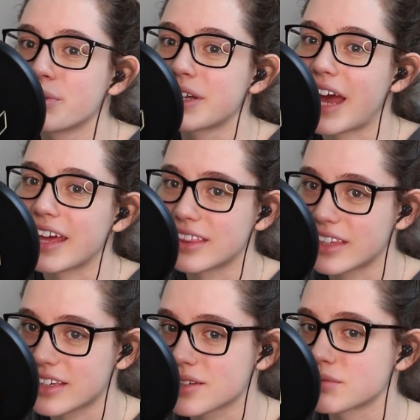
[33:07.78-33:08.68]
but I
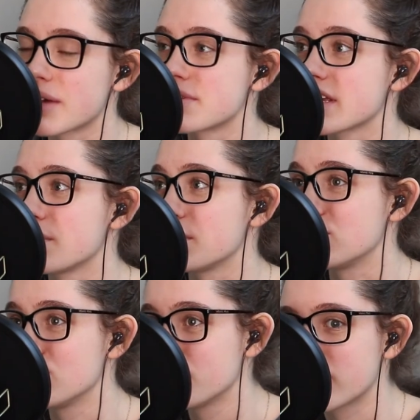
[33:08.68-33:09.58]
think sometimes it can be
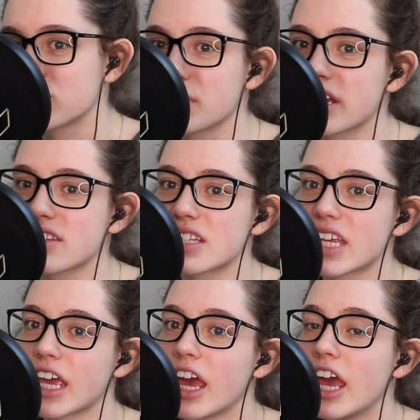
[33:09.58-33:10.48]
too much because it's
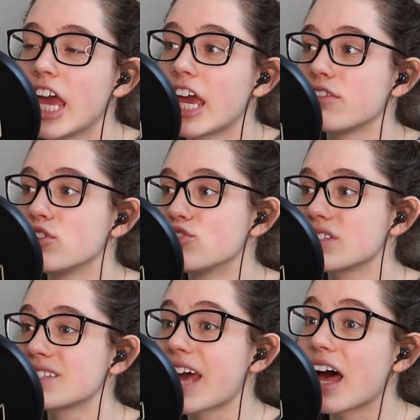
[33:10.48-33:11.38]
like if you
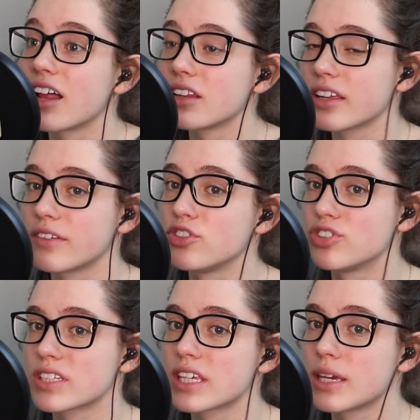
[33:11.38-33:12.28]
just
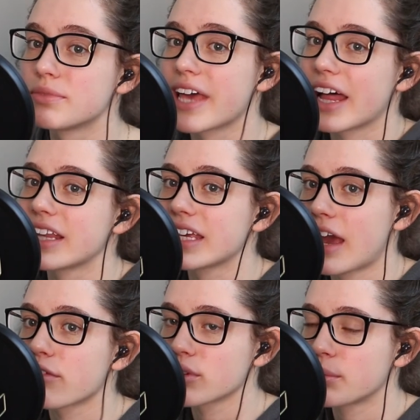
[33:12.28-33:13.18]
keep telling
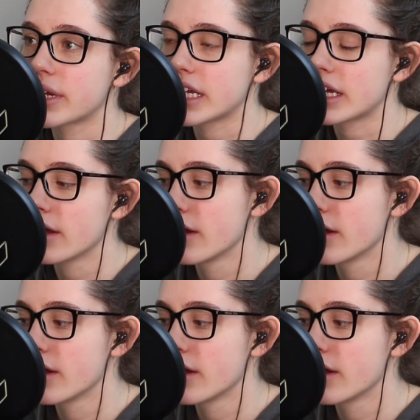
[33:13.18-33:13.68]
everybody,